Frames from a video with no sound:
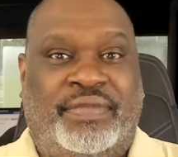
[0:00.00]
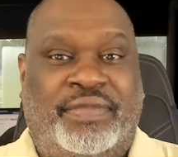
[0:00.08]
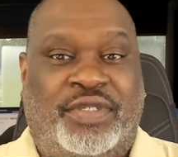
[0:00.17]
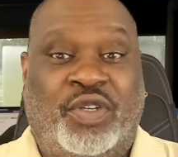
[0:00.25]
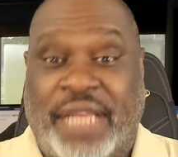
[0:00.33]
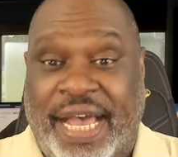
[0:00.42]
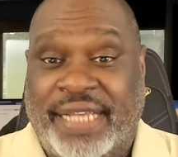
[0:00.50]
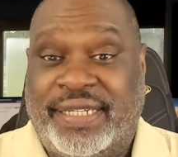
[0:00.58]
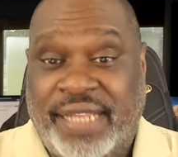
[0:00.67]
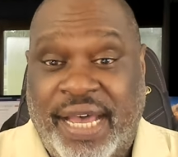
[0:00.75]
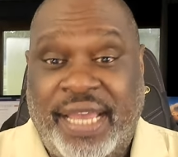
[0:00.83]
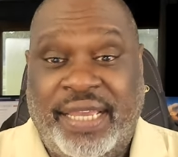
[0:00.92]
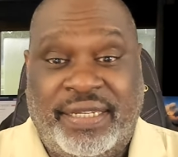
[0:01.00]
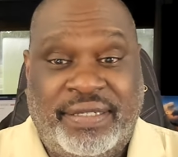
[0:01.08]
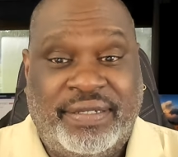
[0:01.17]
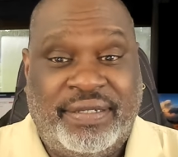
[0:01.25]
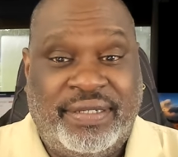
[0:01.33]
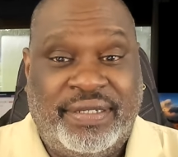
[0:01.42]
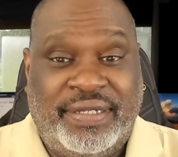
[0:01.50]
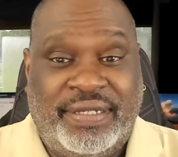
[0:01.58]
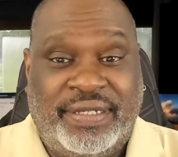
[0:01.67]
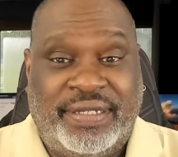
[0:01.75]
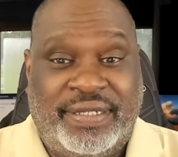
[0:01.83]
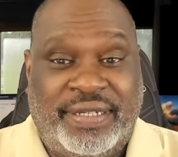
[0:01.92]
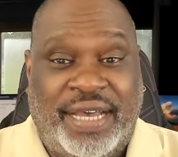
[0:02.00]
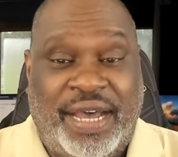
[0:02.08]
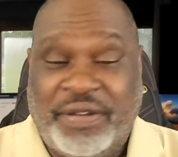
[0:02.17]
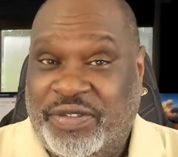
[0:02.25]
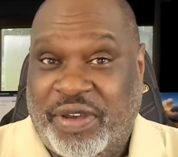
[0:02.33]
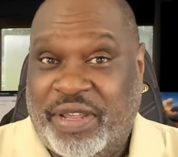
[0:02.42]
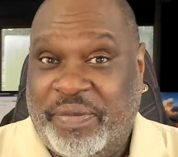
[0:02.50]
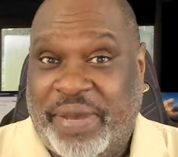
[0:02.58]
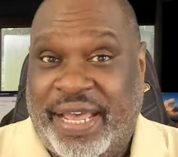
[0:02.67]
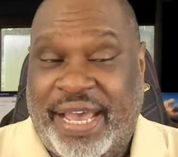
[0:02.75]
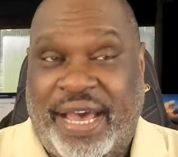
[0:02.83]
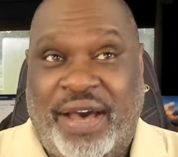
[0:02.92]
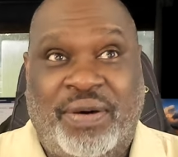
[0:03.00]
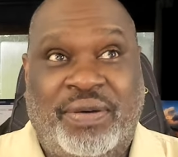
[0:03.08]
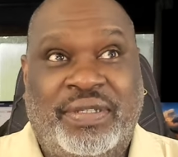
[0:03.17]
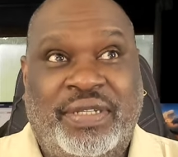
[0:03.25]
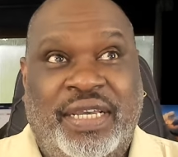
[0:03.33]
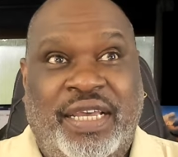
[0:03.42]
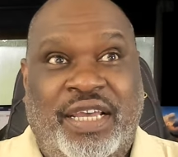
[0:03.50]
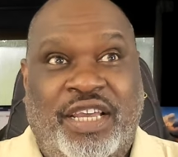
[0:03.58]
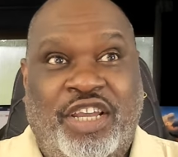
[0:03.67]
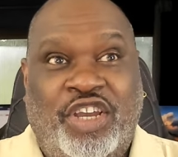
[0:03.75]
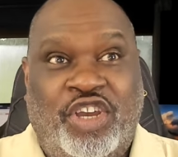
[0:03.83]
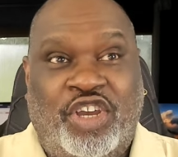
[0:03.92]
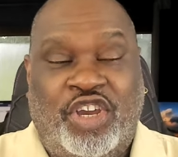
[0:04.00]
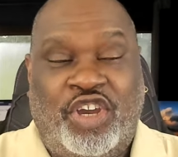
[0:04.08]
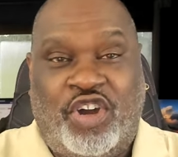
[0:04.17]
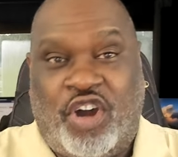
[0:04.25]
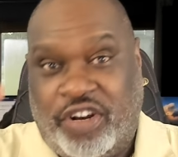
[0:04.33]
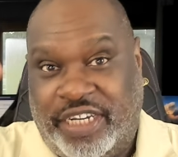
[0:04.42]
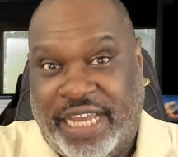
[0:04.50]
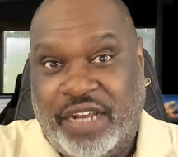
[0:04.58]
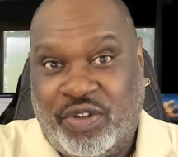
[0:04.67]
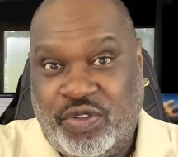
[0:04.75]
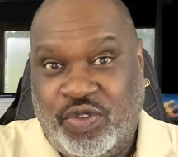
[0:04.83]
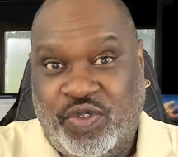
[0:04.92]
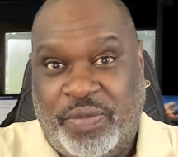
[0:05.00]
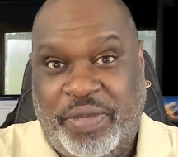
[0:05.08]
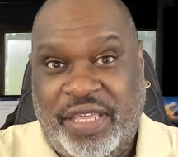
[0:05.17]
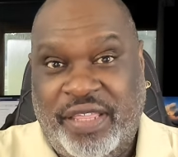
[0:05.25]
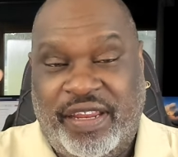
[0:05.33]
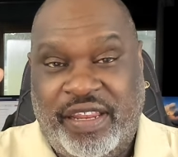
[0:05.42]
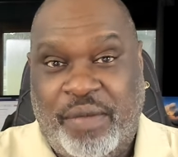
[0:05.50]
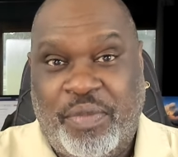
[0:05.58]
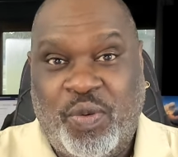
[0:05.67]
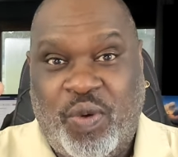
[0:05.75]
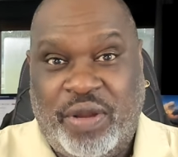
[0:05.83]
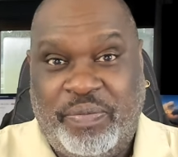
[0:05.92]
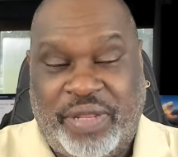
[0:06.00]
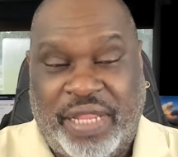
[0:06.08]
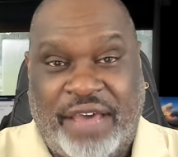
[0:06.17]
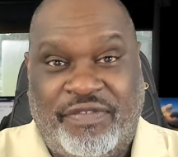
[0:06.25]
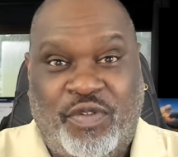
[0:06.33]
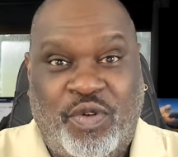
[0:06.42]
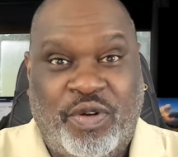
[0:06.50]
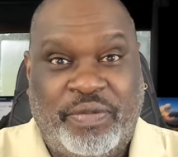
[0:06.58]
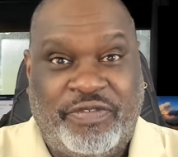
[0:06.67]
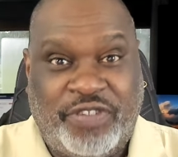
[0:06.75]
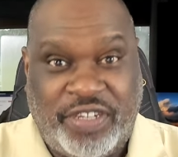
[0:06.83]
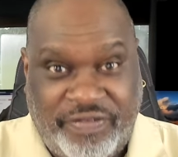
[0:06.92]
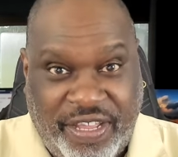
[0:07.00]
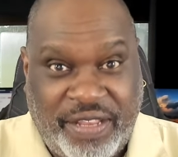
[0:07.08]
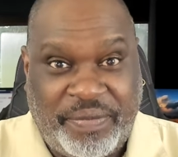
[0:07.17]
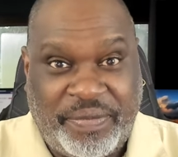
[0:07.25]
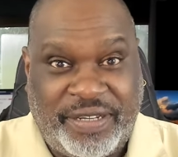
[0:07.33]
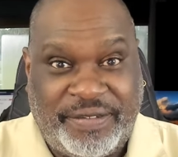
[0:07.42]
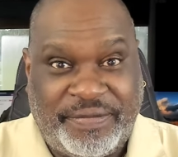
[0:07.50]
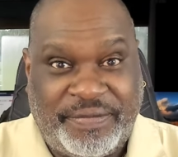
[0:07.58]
So last night, I was talking about how Cardano used to be the number one platform for development.